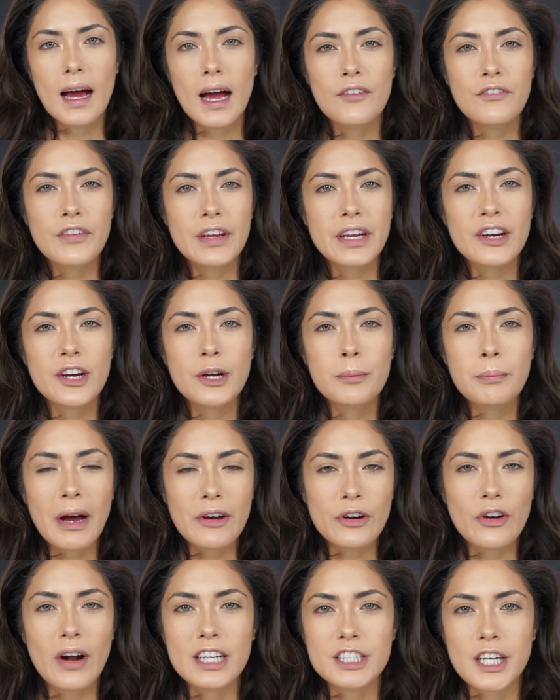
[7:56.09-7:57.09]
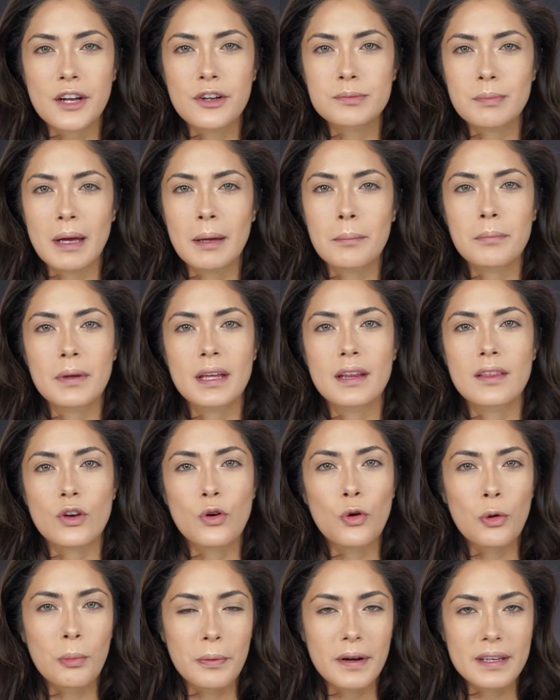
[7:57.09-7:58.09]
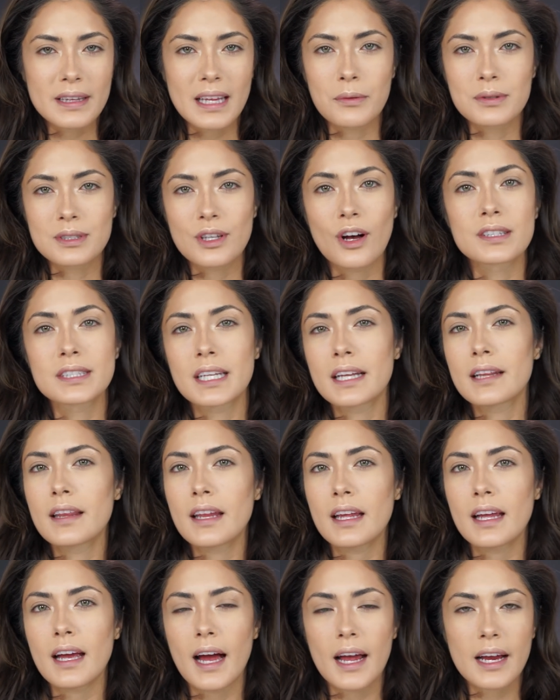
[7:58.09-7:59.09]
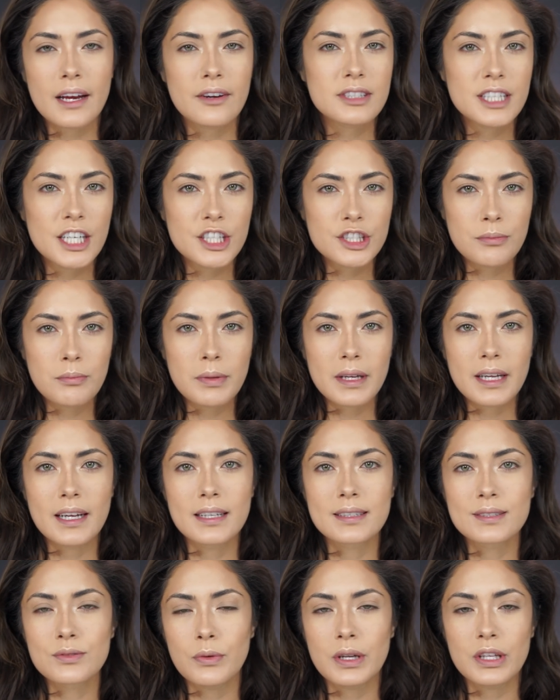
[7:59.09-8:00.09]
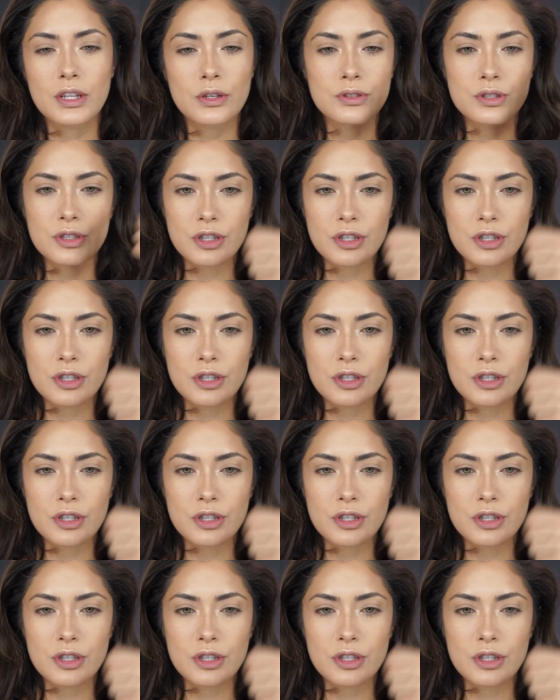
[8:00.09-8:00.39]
I figured powder eyeshadows might be the culprit that was causing the eye irritation because when you